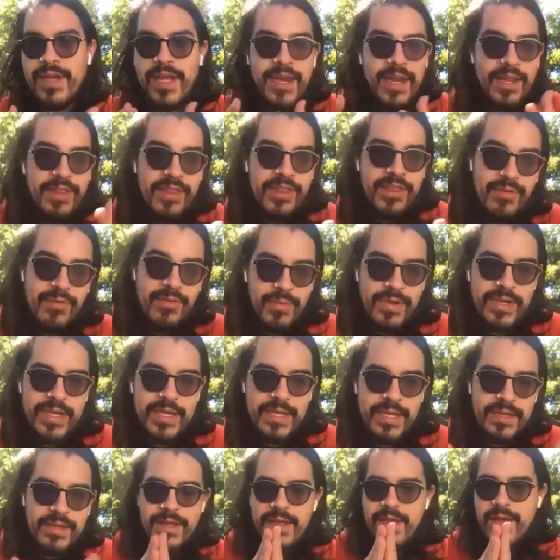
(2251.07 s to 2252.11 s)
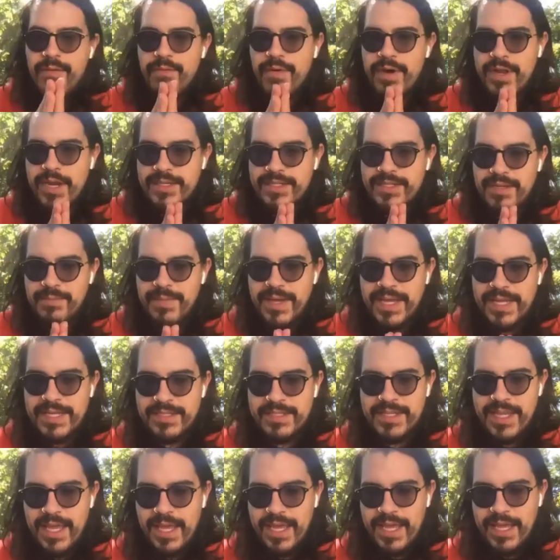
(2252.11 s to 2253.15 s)
and I think we wanted to
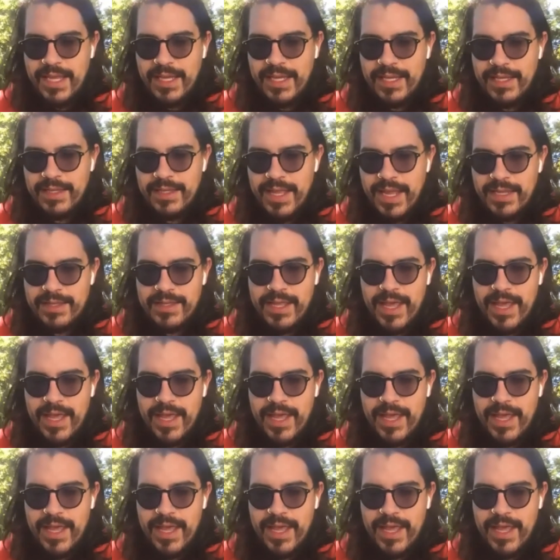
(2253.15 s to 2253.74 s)
maintain like